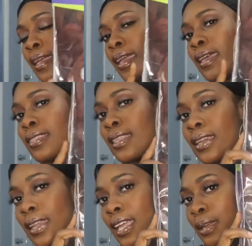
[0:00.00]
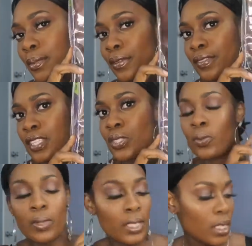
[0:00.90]
and the name of this
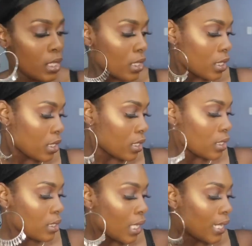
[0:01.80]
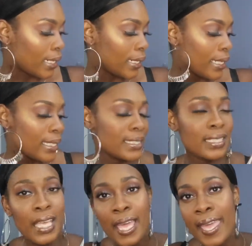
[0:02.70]
wig is
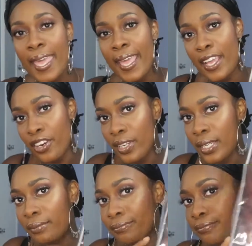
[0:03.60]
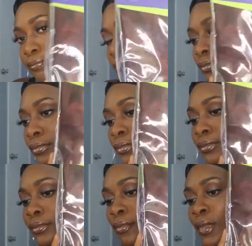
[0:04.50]
Lace Airi,
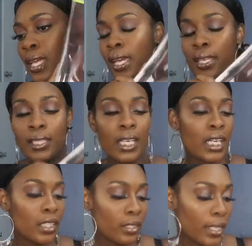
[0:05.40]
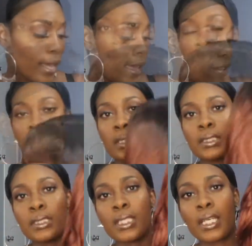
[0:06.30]
and the color that I have
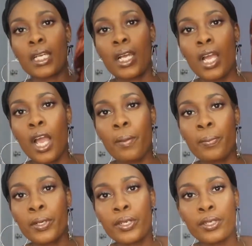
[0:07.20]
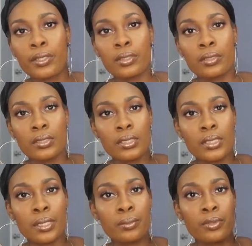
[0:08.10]
is like a copper
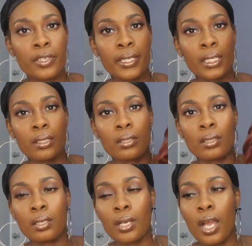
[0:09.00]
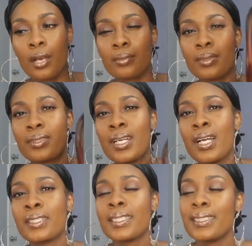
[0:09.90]
sombre.
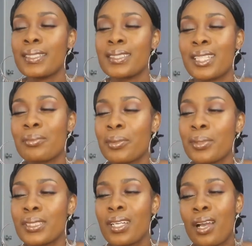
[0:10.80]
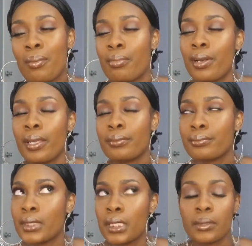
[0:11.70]
They say sombre, but it's ombre.
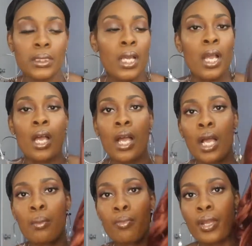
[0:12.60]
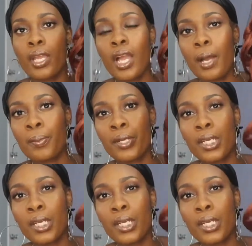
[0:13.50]
Ombre copper